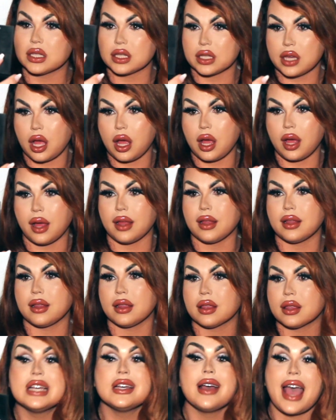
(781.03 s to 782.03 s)

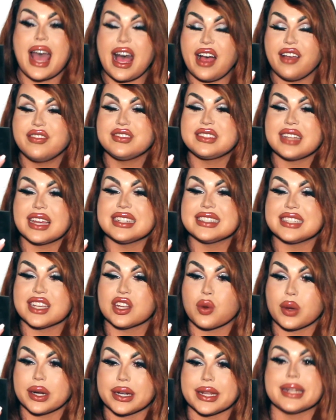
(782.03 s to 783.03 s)
Y'all, e.l.f. done
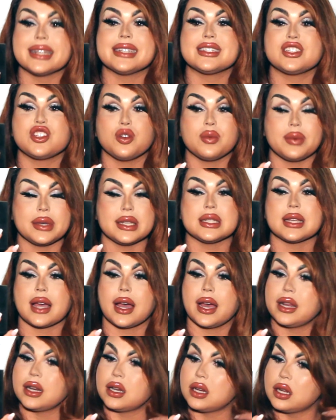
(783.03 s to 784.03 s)
did what needed to be
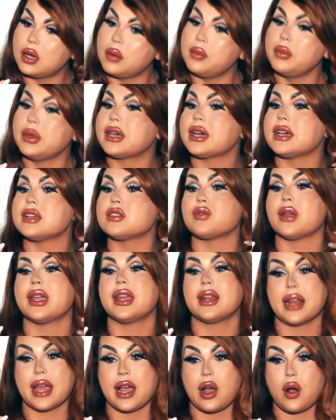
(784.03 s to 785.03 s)
done, because
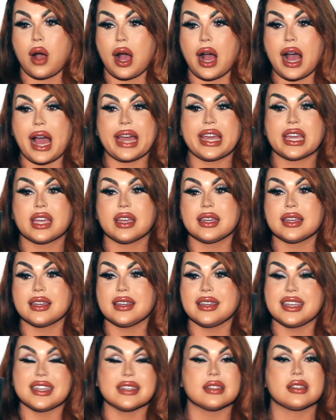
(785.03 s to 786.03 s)
right now I
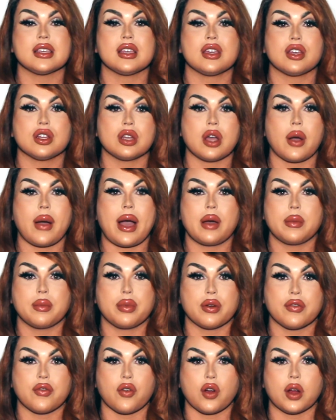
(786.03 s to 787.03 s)
easily could go out and
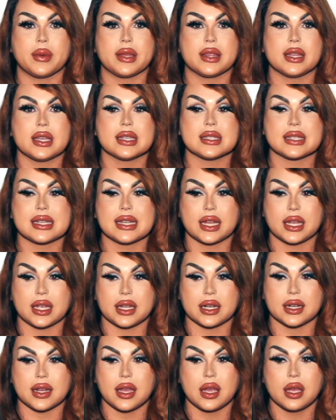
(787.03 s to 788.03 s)
perform in this
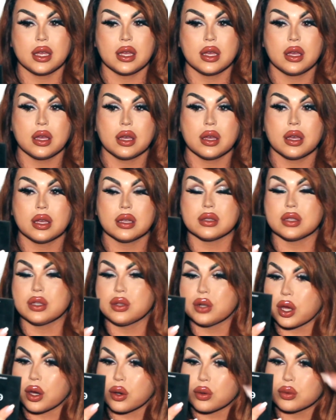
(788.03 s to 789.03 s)
and,
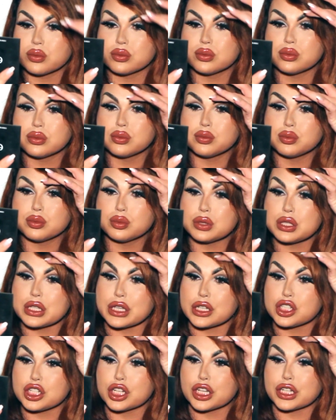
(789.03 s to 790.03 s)
you know,
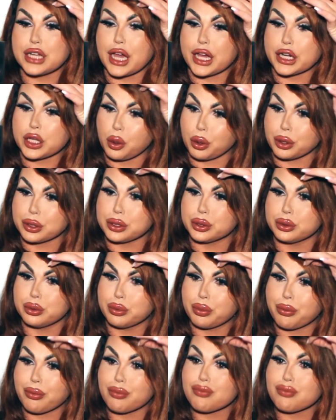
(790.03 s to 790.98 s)
see a sugar daddy or 2.